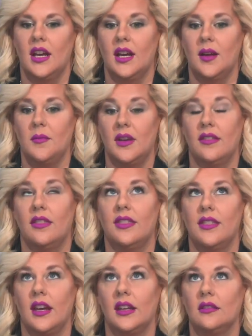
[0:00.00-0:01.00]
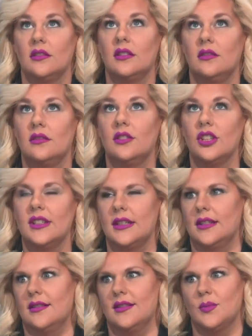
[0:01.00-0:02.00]
And thank
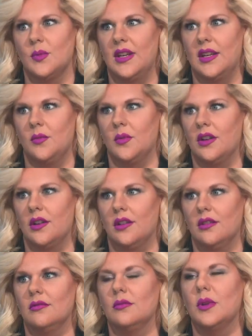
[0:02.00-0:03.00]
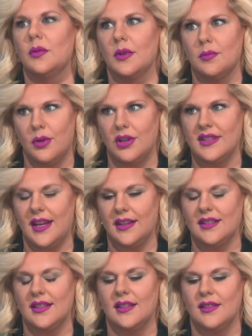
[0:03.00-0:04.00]
goodness we were
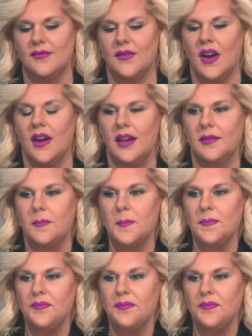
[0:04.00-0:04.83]
protected and fine.